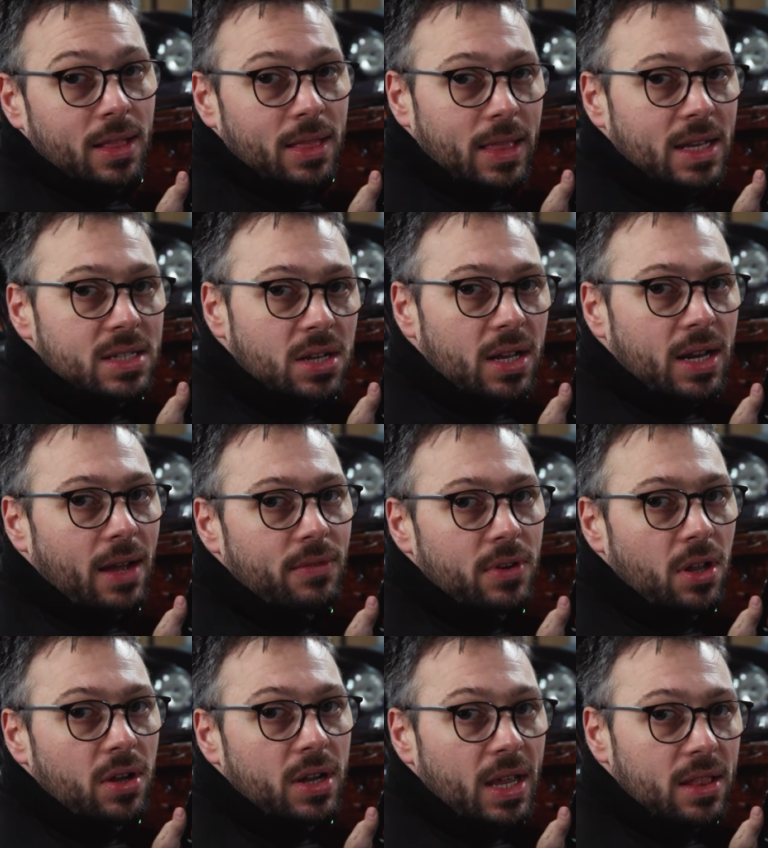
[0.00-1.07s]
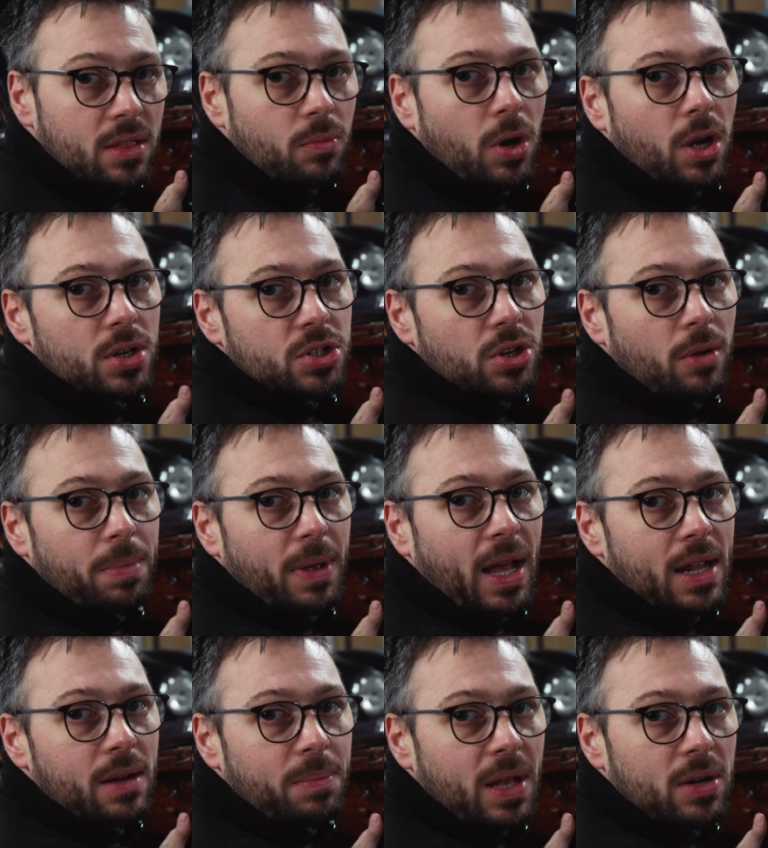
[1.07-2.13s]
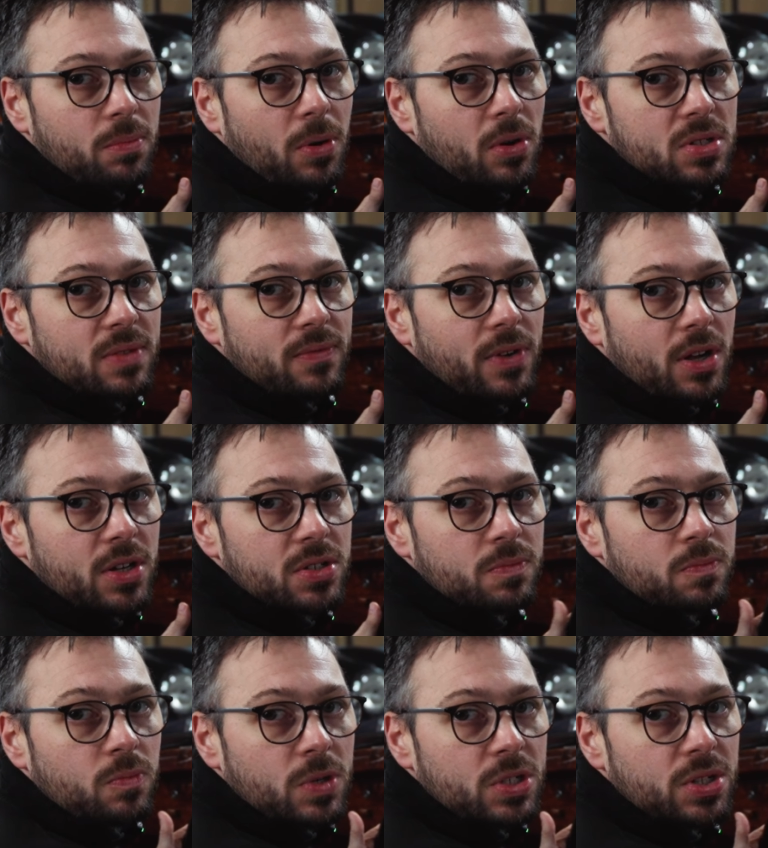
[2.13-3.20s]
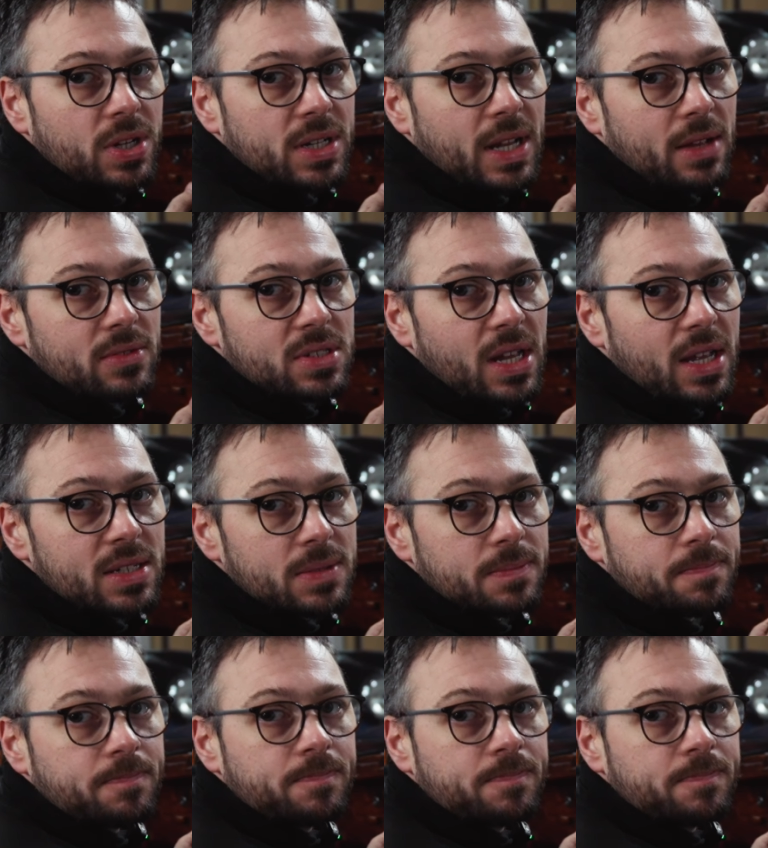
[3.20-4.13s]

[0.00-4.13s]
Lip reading: Let's go and have a look in the workshop at a pedal box conversion we're doing downstairs.